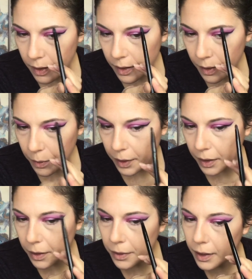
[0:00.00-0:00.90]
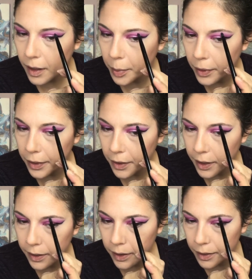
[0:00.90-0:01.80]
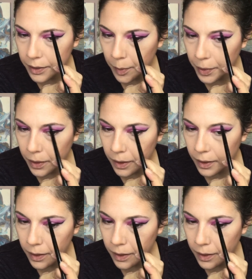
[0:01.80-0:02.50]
I think we're going to use a couple other highlighters up here.